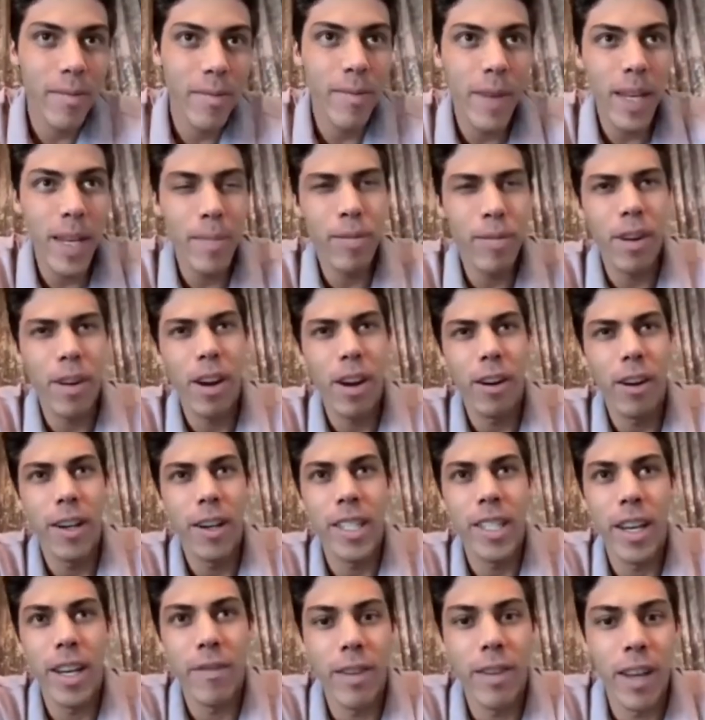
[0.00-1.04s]
made
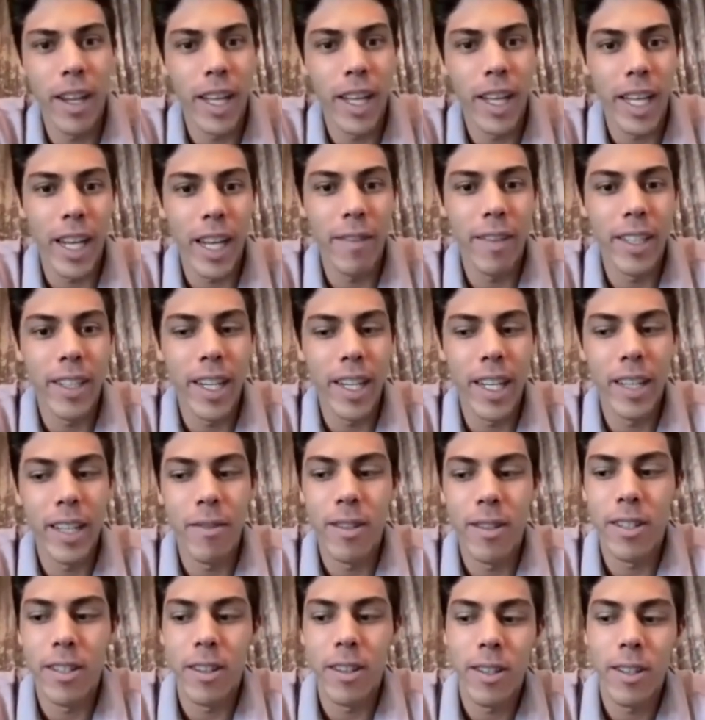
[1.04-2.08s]
progress. I felt like every day the
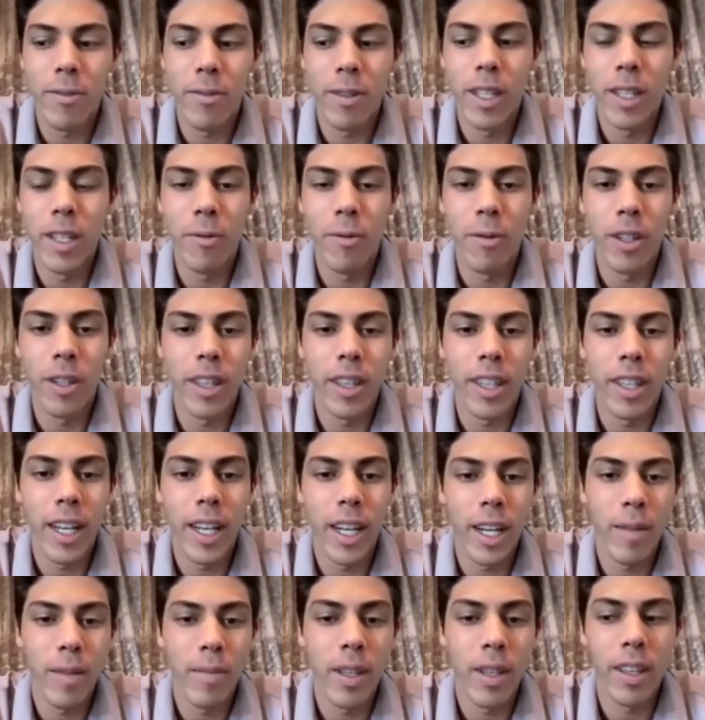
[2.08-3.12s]
results really weren't
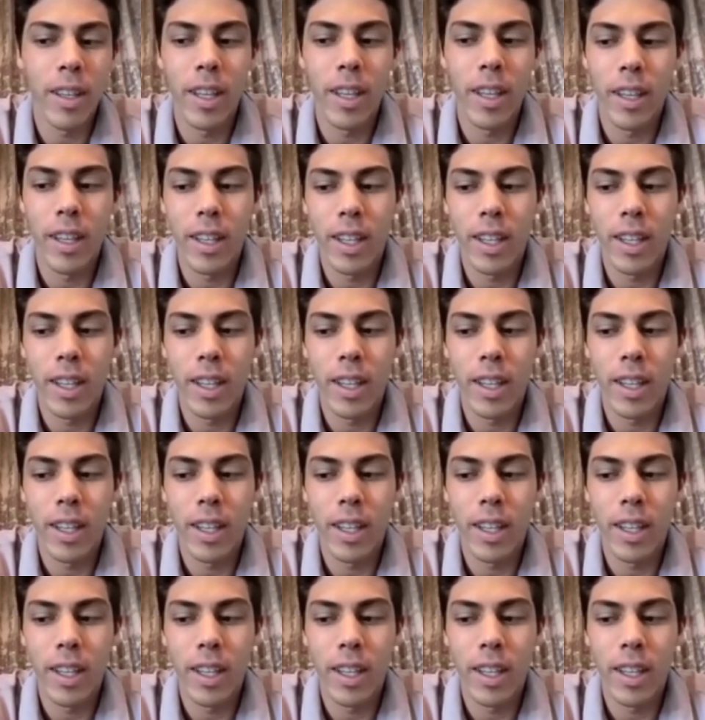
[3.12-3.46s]
there, but the,